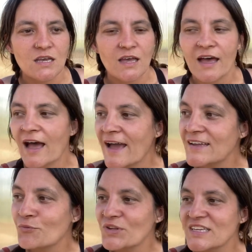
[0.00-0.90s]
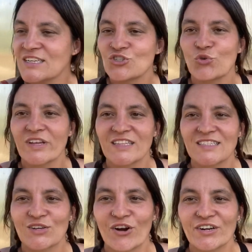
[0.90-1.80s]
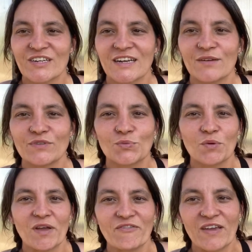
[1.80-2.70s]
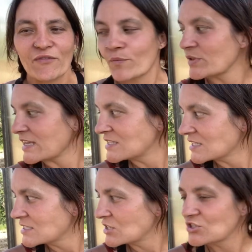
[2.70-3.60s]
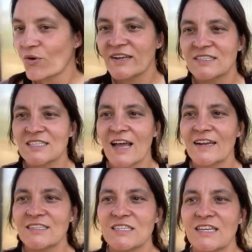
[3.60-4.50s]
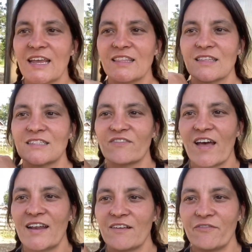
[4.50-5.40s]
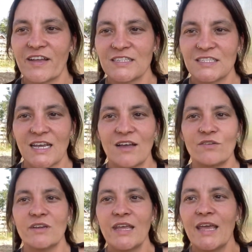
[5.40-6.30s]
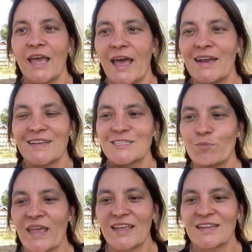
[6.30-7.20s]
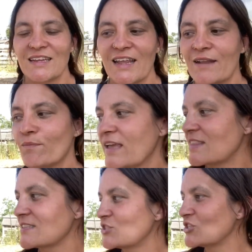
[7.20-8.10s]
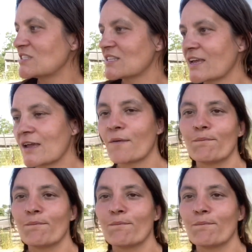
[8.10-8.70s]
I really enjoyed this garden and it was one of my favorite places. So I decided to take the dividing fence down and expand it and make this just like